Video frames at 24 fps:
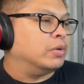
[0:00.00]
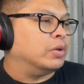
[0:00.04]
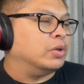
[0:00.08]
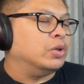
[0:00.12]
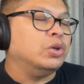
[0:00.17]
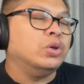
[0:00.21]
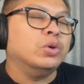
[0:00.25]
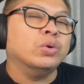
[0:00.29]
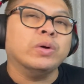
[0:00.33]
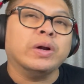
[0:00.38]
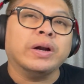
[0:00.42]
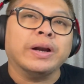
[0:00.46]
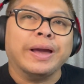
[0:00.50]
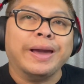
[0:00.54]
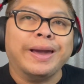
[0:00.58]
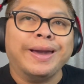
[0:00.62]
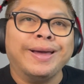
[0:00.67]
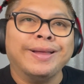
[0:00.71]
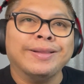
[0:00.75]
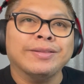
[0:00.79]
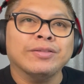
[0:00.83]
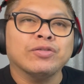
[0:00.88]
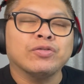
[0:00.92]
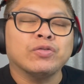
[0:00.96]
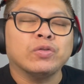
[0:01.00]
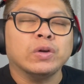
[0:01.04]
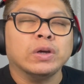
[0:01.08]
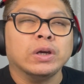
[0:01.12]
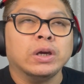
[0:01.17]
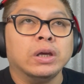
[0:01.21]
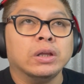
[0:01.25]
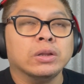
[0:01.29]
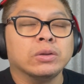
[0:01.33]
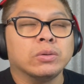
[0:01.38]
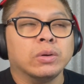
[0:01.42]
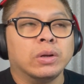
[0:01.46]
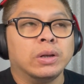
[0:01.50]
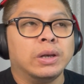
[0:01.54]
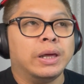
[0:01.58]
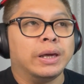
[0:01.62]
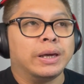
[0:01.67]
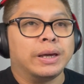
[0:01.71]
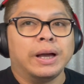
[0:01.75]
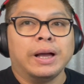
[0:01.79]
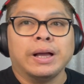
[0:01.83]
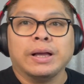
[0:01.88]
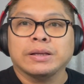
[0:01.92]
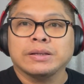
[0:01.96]
you are entering into
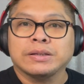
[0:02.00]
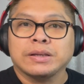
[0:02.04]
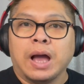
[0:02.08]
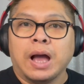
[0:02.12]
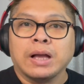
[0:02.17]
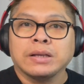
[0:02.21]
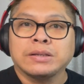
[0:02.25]
like a